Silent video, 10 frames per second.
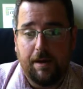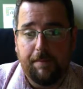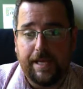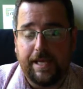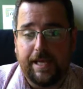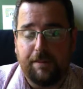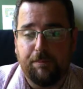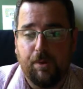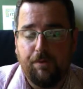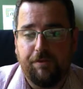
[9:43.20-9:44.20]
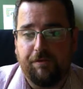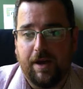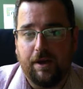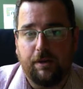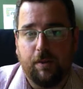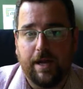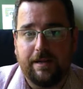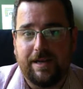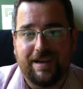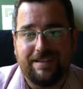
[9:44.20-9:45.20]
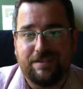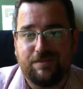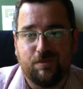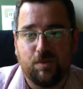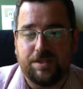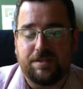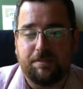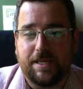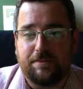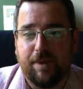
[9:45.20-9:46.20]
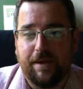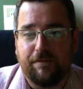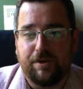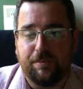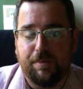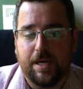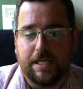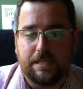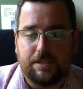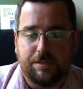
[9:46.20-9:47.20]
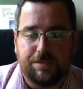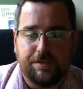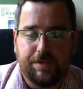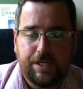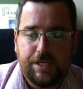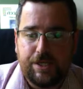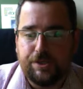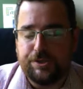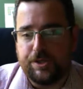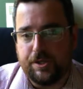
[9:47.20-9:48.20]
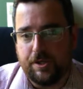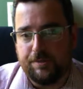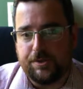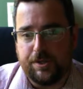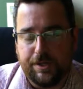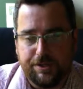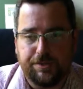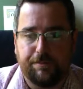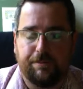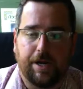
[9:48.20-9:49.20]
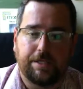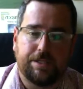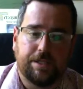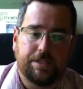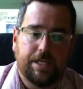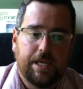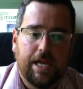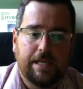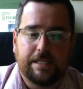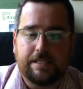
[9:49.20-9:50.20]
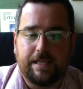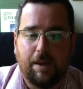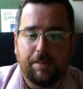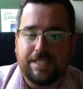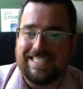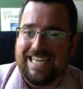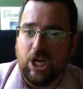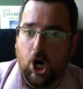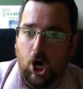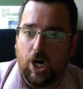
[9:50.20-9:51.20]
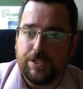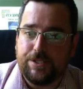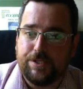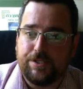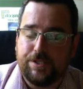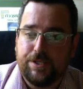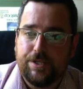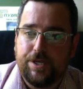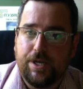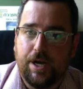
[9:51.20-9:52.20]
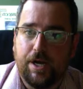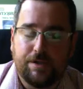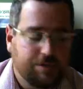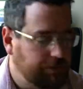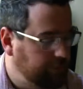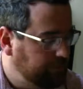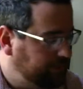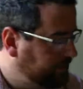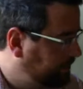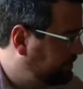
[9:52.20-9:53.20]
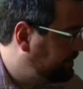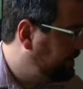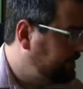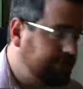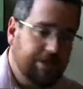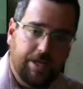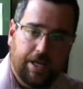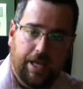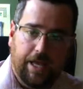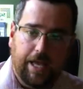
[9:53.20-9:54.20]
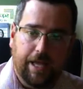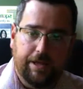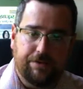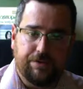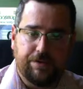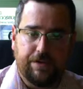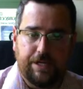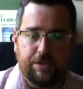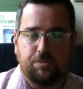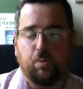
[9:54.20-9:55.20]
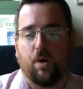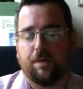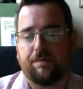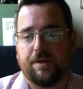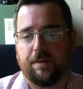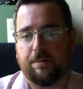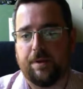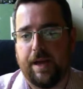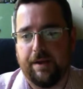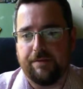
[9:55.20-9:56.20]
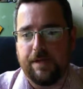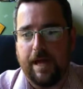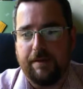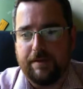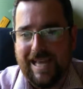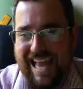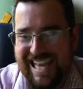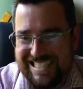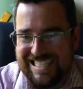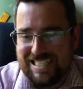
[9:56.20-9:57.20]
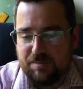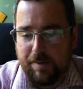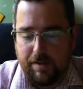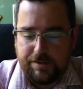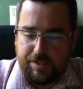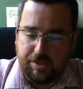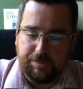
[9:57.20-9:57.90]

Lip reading: And again, both evaluate kind of what's the best bang for your buck in terms of here's your GURPS or here's your impressions, and this is how much it costs to produce this. And each one of them has its merit.